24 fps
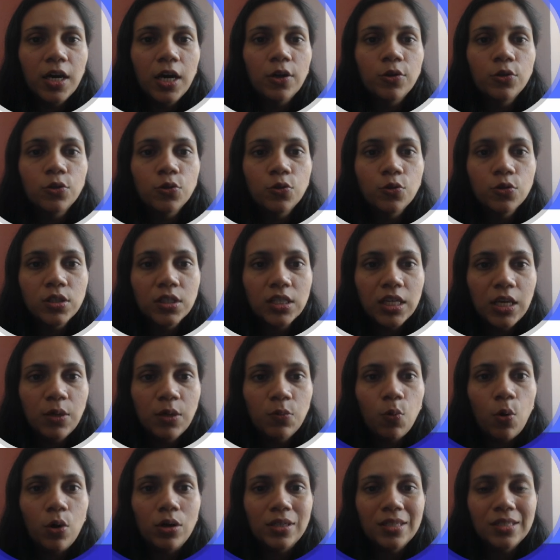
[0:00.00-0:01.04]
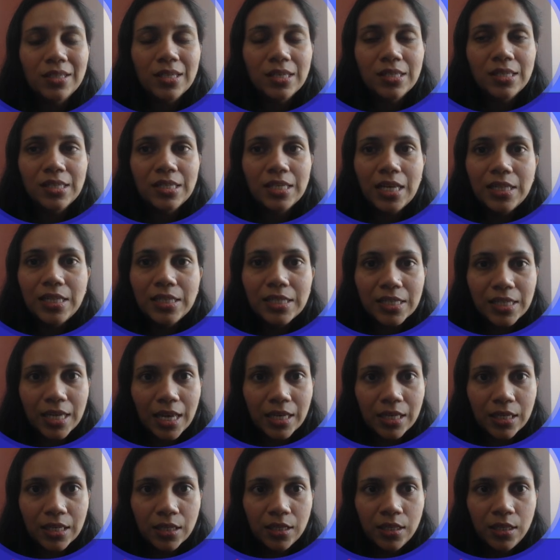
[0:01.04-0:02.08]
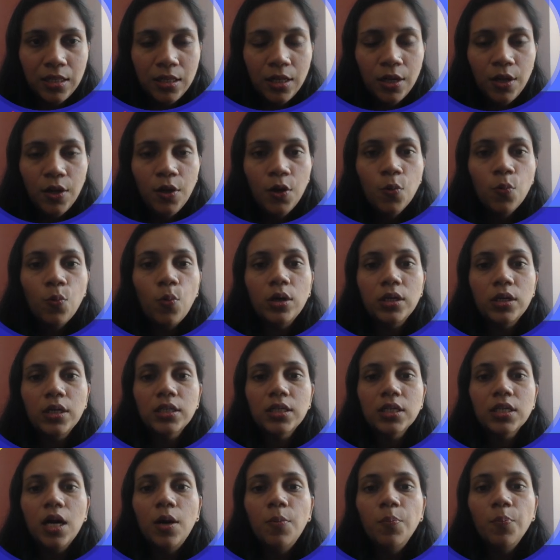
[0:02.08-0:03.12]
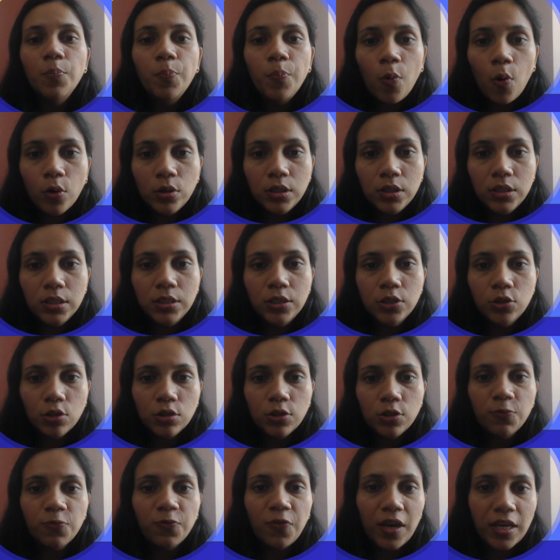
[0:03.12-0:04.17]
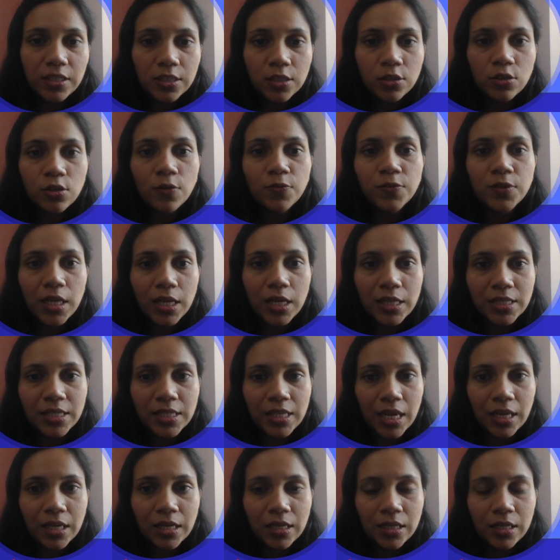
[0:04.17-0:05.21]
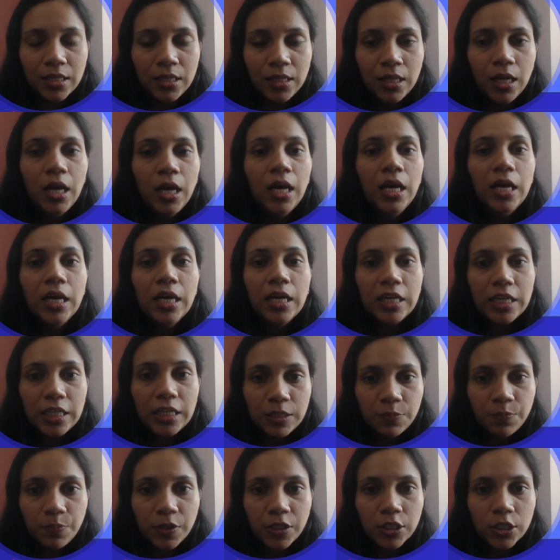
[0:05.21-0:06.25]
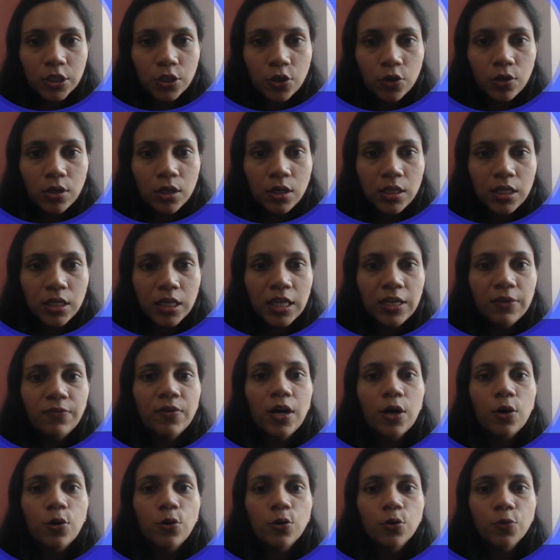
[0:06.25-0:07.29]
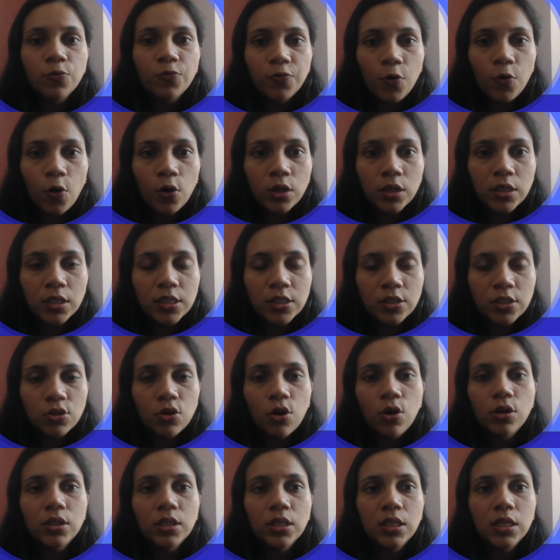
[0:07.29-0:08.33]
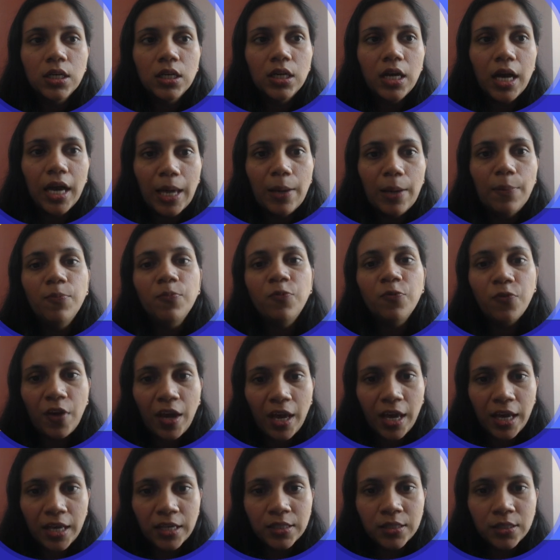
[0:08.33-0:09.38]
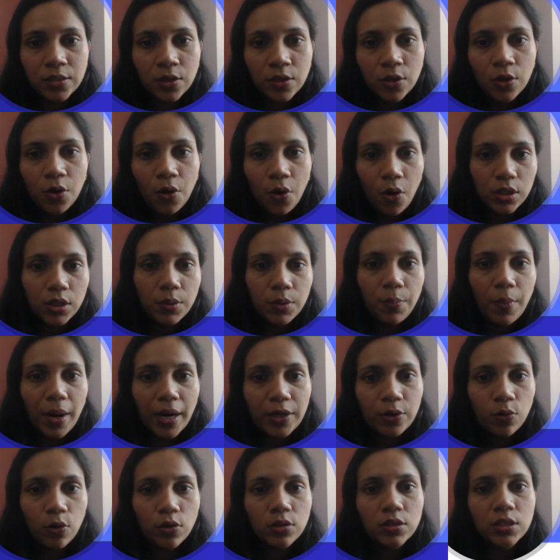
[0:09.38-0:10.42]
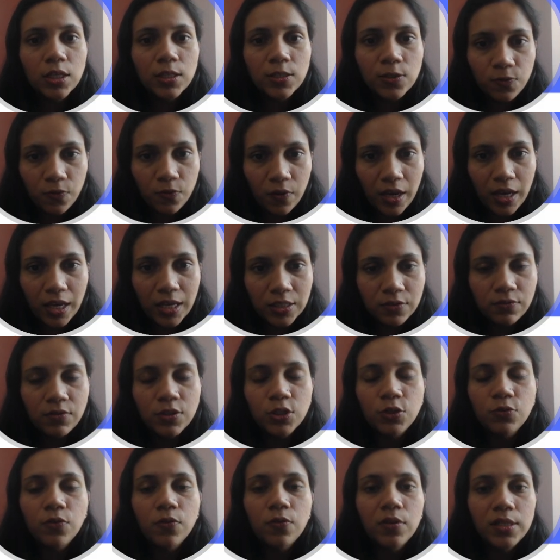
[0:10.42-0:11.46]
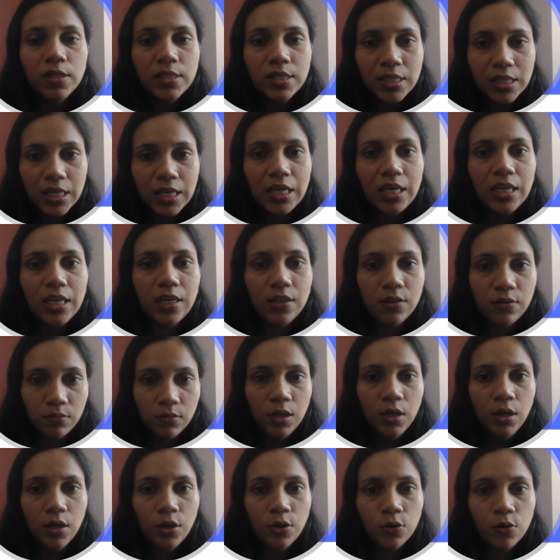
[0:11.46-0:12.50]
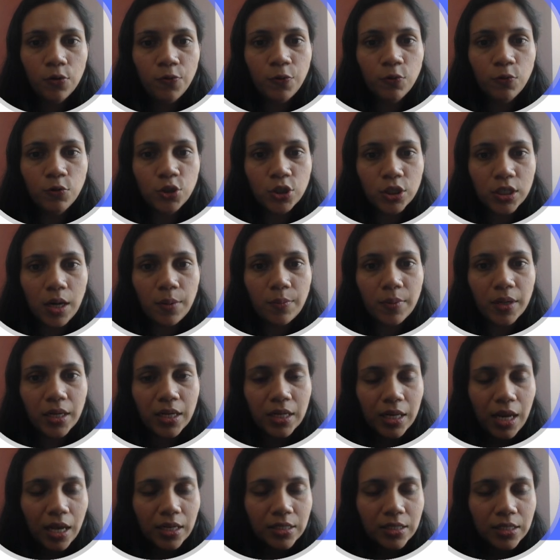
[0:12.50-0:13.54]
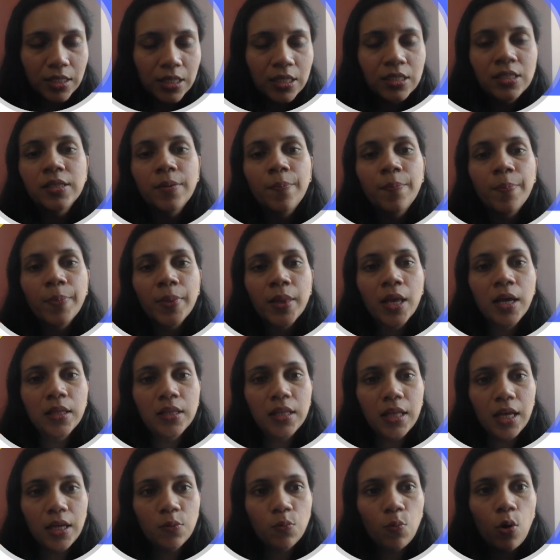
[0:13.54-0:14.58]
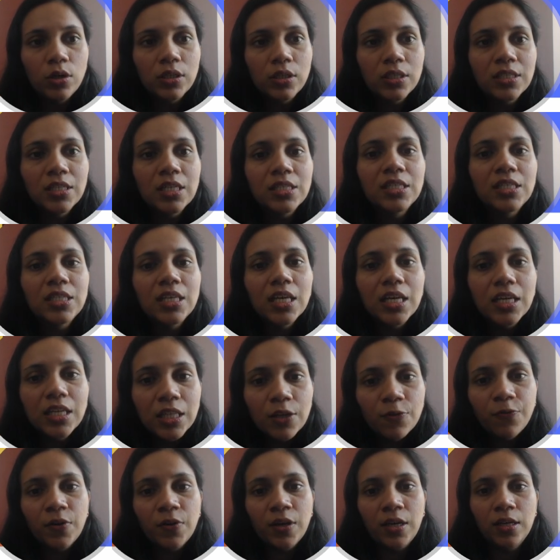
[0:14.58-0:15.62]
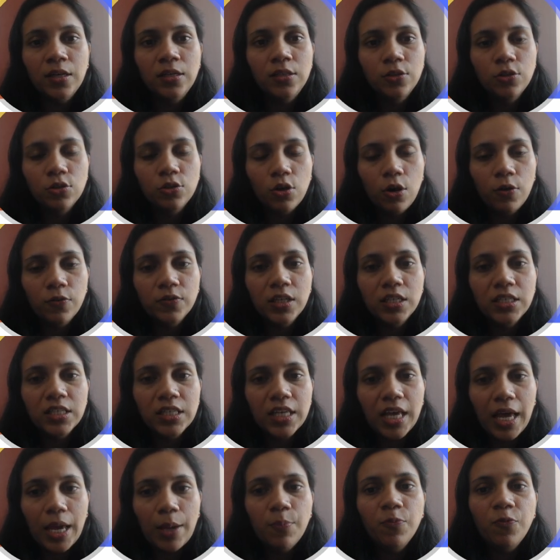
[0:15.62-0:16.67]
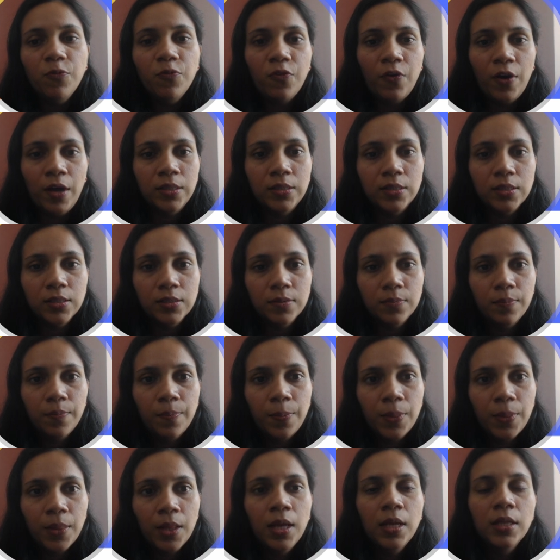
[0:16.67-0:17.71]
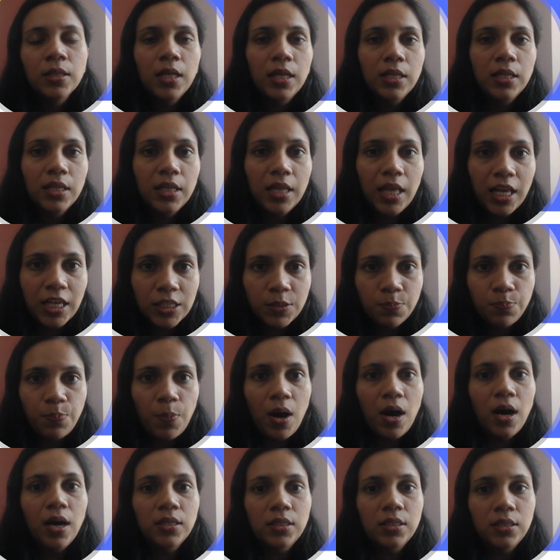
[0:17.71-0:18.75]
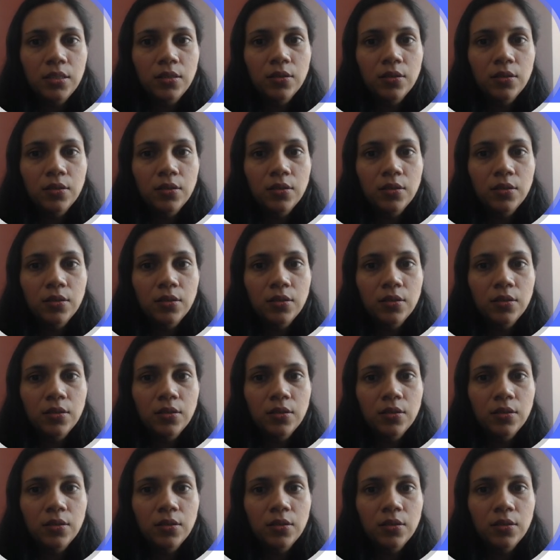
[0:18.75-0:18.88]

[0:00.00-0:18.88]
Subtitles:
are going to see what is a cell cycle, what are the components or the phases of cell cycle. In particularly, we are going to focus on the M phase or the mitosis phase, which we will see in future coming classes. Then what is the significance of this M phase? The next part